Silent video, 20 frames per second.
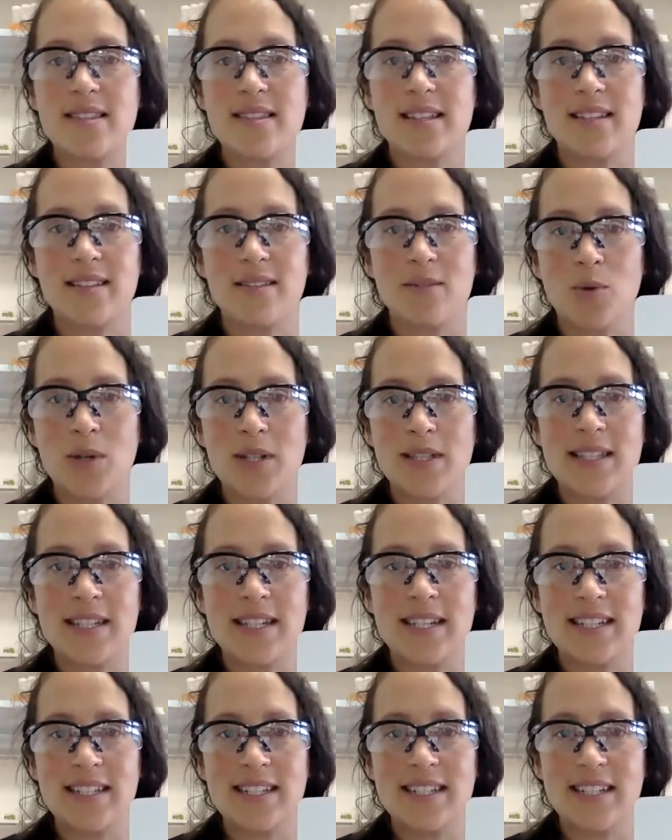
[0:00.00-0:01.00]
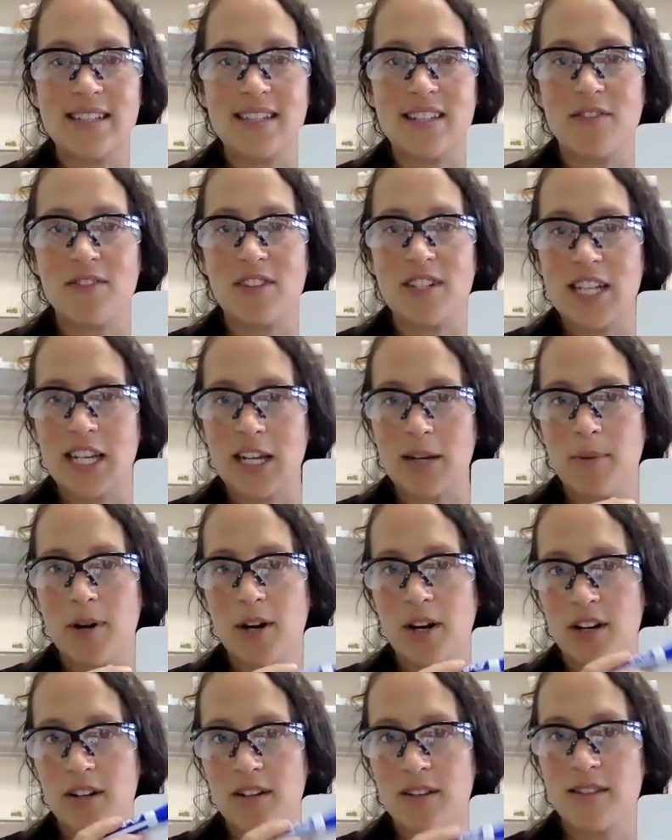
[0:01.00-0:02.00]
the distance of the tick
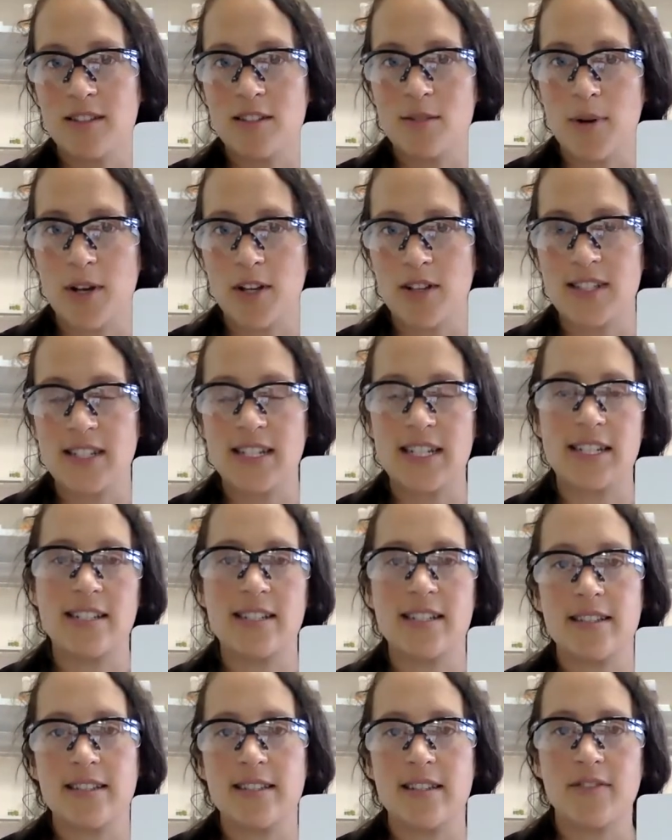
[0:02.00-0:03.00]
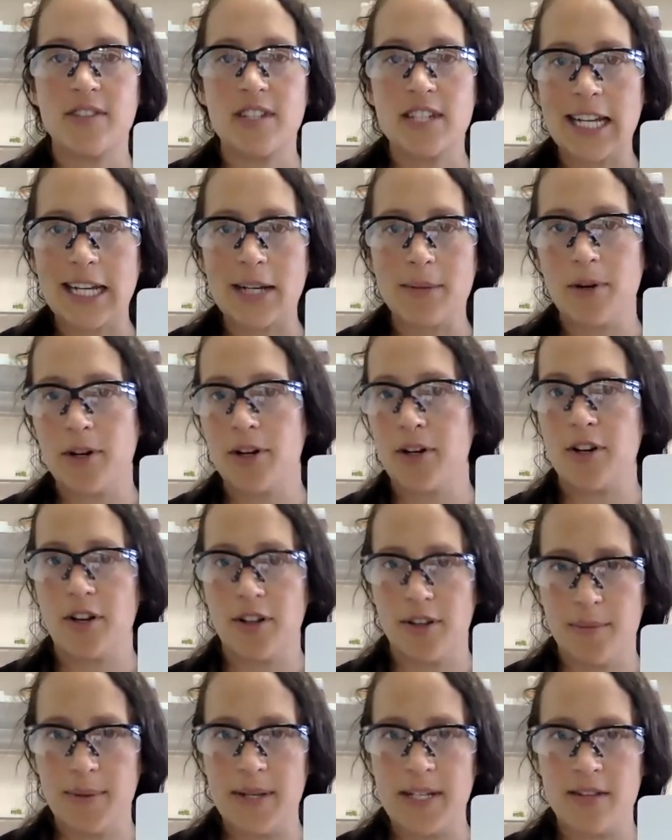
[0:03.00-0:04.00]
mark, the smallest distance of the tick mark
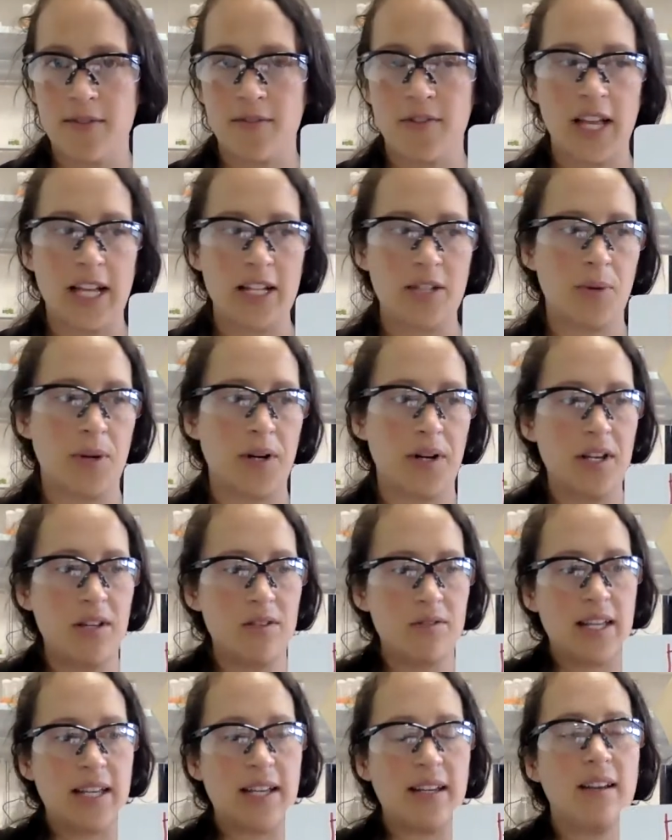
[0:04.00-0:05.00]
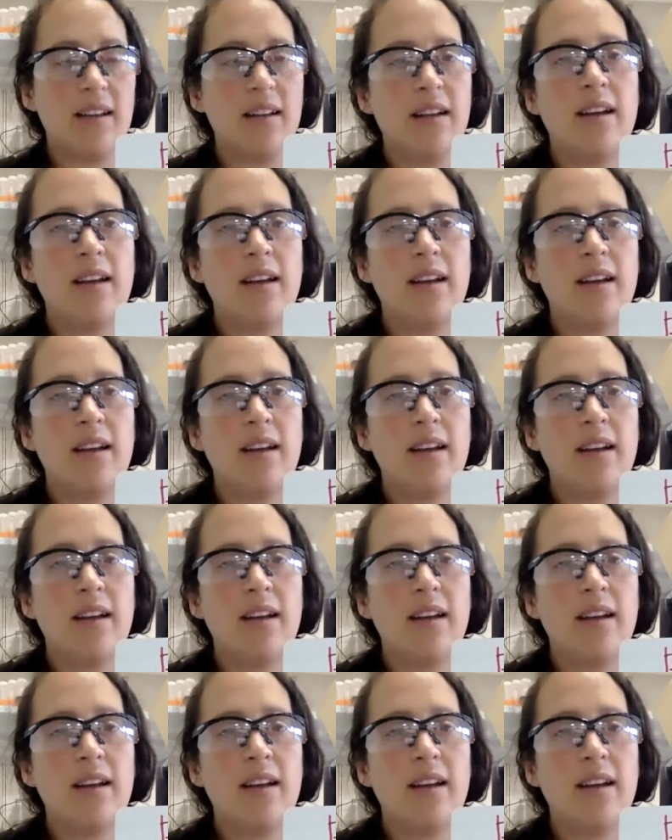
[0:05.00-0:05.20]
on the piece of glassware you're using.